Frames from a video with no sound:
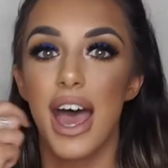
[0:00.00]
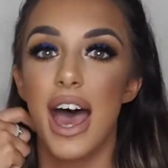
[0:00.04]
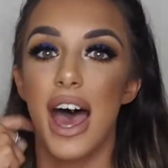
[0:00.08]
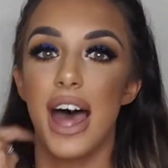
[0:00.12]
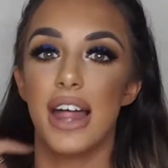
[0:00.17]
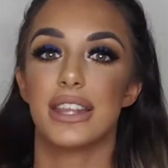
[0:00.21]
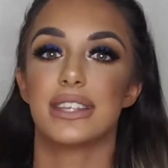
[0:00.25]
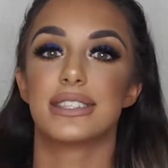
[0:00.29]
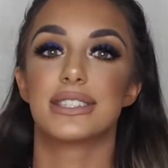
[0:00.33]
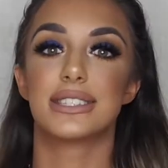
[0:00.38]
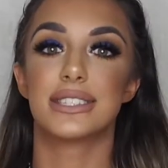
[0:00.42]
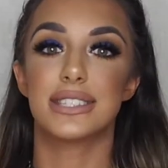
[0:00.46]

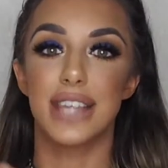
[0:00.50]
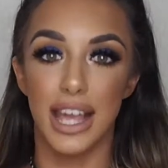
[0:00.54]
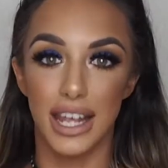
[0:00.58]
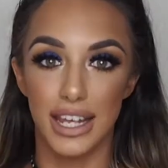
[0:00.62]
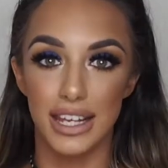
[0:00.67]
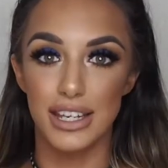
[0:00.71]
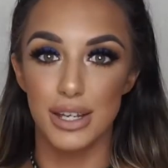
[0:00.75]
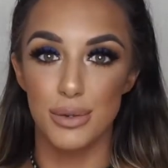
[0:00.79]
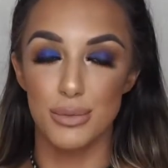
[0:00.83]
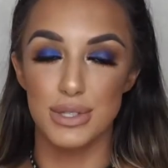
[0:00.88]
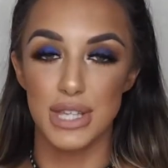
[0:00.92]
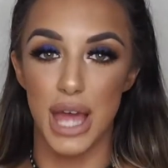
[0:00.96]
And the
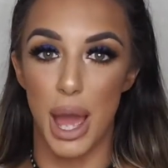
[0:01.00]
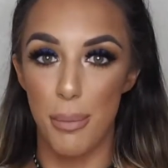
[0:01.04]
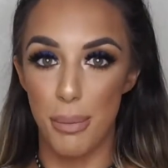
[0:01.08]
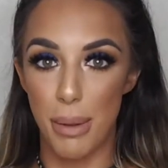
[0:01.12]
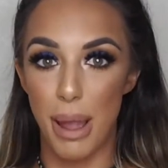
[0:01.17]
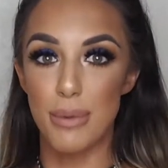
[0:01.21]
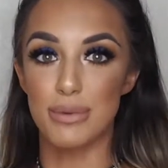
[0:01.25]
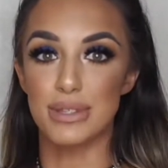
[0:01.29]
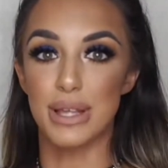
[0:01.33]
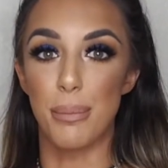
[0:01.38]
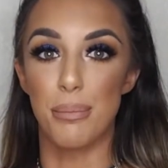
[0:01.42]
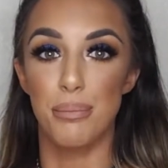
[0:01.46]
second it was up I
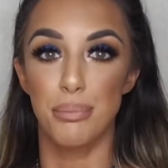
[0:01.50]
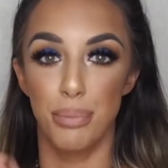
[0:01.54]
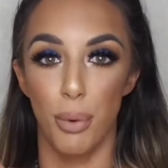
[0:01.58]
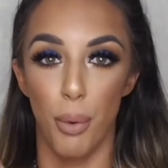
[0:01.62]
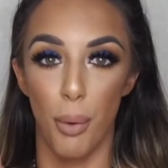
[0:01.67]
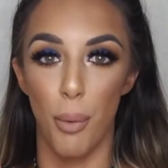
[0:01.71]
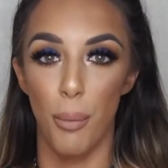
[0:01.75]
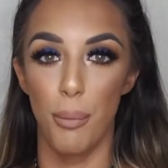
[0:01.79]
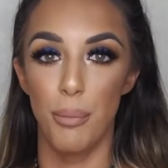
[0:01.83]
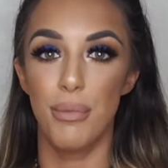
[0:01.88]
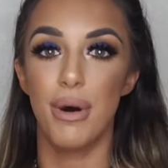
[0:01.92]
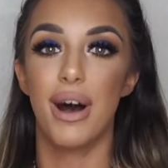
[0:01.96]
was like,
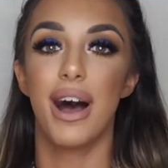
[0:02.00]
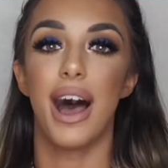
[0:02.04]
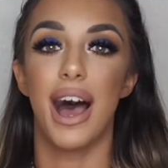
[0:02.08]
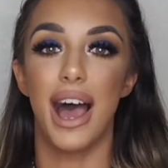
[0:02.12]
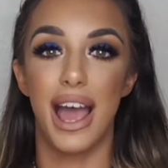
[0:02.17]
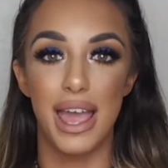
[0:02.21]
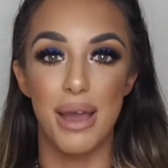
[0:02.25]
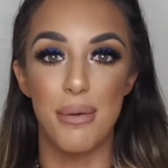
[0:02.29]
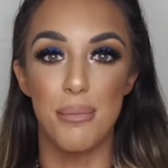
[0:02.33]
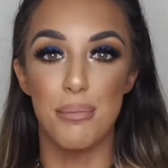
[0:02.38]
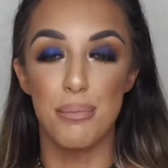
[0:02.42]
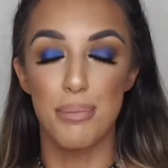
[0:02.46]
boom, I
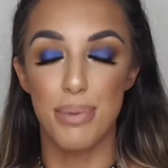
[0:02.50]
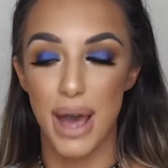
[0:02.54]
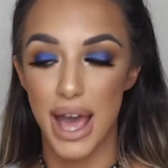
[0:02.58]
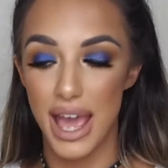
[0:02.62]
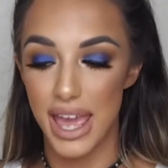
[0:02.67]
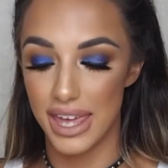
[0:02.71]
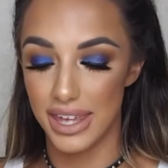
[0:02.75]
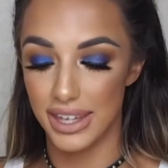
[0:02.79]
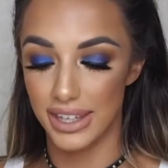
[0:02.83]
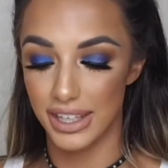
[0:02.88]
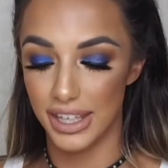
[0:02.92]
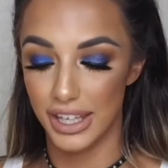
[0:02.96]
am
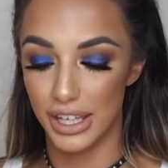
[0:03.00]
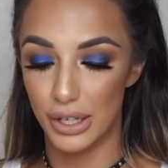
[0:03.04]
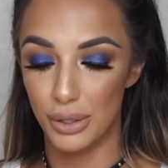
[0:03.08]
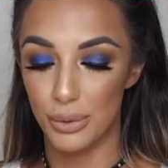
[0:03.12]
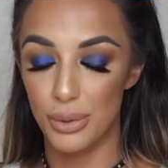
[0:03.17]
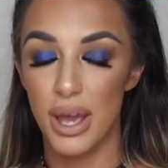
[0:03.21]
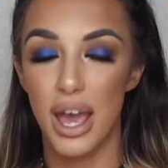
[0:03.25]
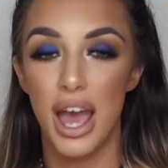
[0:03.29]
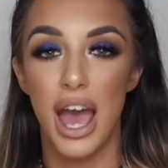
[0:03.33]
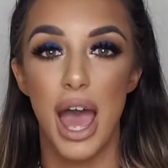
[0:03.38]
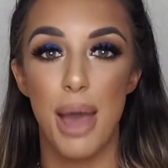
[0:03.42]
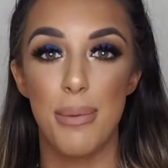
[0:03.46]
buying you.
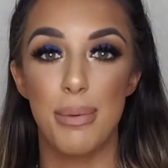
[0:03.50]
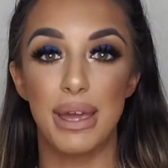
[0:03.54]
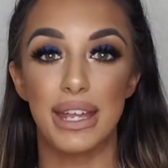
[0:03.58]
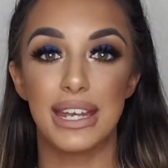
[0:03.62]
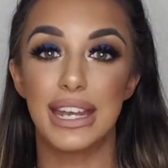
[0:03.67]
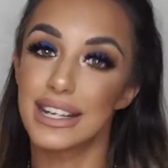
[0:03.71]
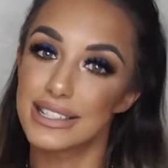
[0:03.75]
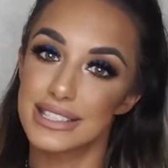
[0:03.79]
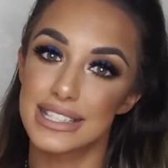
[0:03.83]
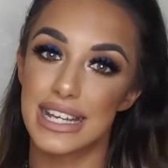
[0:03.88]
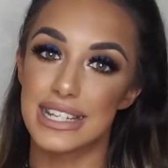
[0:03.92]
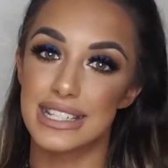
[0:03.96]
I paid
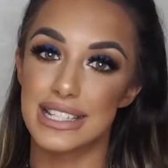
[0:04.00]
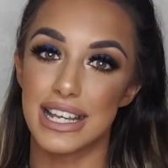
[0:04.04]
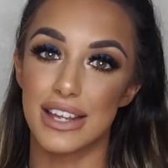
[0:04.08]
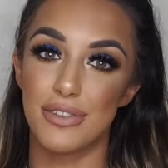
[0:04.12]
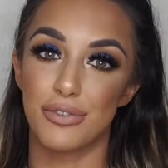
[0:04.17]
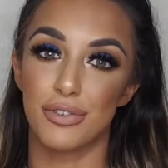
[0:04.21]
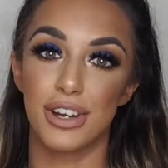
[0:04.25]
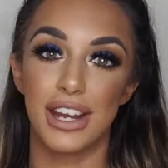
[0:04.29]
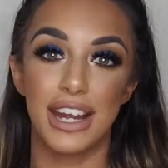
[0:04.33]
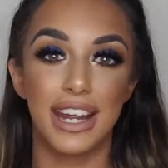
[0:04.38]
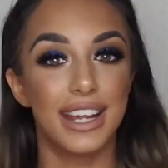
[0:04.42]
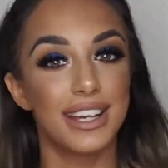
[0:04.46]
next day
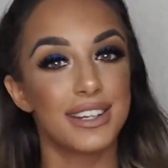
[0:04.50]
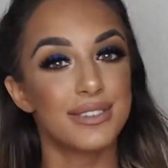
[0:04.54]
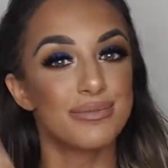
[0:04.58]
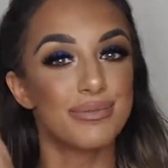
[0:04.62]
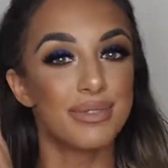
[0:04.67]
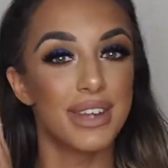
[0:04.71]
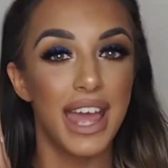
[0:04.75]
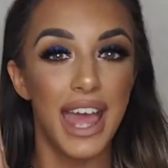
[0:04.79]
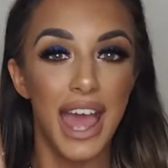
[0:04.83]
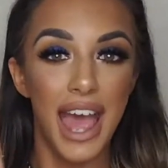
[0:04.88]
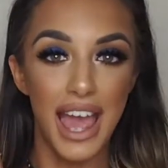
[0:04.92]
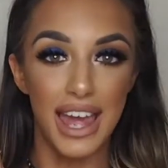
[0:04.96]
delivery
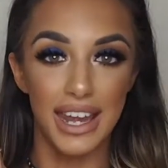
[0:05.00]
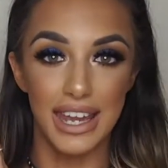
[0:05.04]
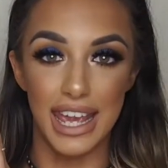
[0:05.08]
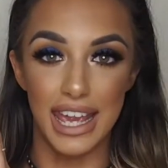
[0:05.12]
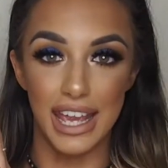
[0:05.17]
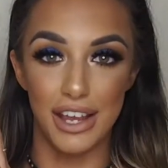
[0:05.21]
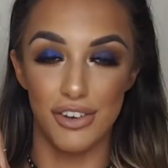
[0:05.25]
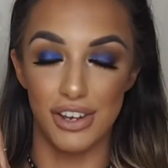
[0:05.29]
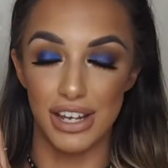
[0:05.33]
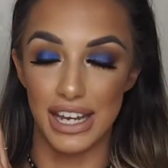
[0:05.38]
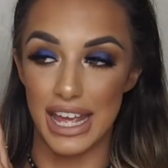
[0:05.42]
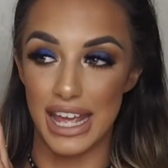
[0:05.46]
and
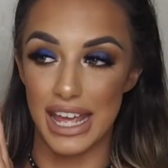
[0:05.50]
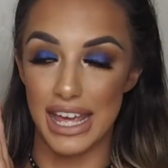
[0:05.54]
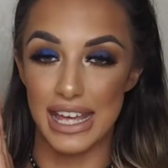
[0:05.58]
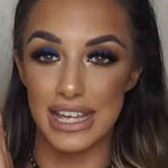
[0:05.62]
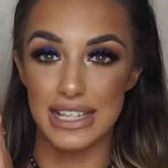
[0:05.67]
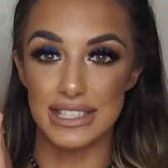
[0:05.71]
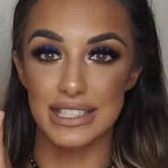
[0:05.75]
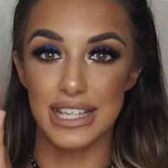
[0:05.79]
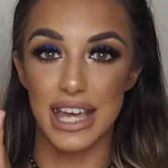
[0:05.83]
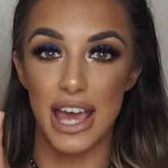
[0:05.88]
here it is.